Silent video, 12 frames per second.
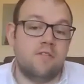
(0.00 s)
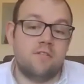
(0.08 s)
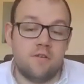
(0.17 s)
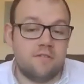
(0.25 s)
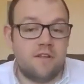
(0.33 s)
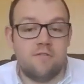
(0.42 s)
As
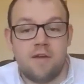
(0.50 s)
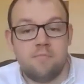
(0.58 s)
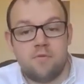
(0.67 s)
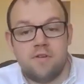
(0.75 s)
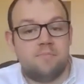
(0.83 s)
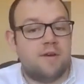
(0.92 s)
long as
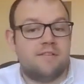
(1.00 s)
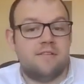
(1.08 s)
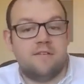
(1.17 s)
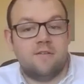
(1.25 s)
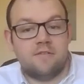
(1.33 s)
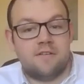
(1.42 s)
November is better
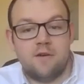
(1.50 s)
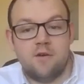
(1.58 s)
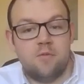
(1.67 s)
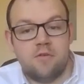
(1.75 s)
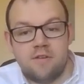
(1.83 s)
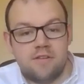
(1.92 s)
than
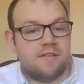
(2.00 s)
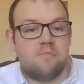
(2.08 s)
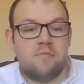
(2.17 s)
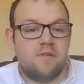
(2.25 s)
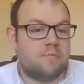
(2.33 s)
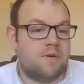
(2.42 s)
October and
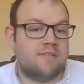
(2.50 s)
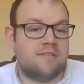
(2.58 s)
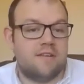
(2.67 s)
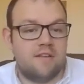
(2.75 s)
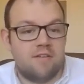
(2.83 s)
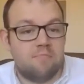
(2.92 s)
December is better
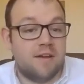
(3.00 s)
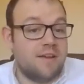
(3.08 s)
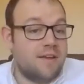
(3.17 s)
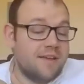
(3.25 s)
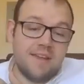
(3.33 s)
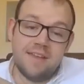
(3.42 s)
than November,
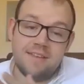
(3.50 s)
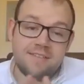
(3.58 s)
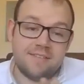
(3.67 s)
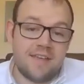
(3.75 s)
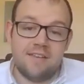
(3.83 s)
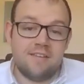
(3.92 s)
it's
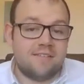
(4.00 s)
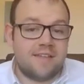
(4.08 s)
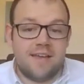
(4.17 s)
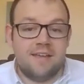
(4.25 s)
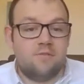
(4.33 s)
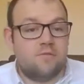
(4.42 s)
then just
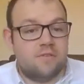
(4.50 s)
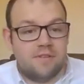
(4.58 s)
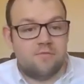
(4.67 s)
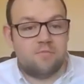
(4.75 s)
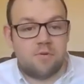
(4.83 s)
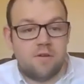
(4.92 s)
that
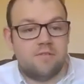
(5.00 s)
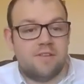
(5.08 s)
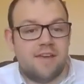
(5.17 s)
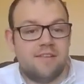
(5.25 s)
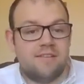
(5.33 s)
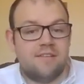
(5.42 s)
iterative
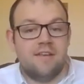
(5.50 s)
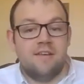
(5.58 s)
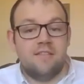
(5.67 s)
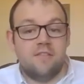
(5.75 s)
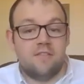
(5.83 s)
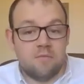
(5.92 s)
process
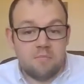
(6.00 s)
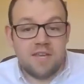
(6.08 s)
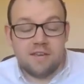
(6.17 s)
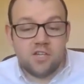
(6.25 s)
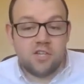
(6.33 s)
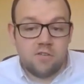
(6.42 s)
that
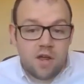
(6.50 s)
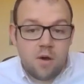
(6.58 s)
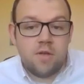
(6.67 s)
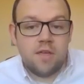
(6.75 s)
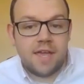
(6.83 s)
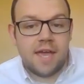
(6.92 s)
means, you know,
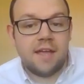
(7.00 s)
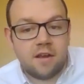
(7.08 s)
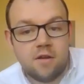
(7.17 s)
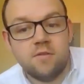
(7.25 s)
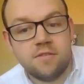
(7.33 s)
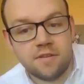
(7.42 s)
you're getting
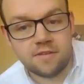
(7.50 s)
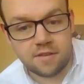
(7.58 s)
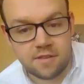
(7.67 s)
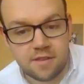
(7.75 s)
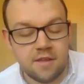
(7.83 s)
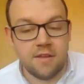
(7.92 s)
closer to
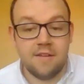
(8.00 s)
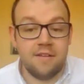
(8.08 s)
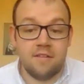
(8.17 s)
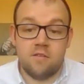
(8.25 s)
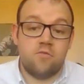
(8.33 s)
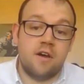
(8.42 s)

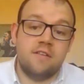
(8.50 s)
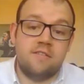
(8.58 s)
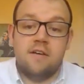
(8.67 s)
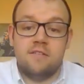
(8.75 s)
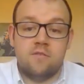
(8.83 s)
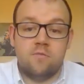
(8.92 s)
the right
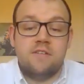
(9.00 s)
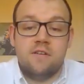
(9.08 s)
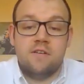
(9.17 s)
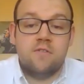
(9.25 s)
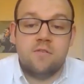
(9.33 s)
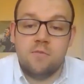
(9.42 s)
answer, which is
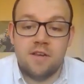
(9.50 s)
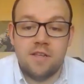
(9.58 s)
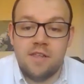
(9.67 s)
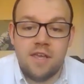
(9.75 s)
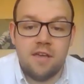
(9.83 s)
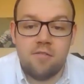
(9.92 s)
ultimately
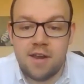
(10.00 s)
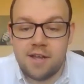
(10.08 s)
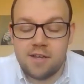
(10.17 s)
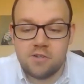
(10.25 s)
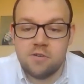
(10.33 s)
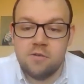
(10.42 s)
the year-end
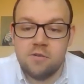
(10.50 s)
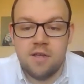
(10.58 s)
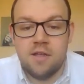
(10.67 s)
actual.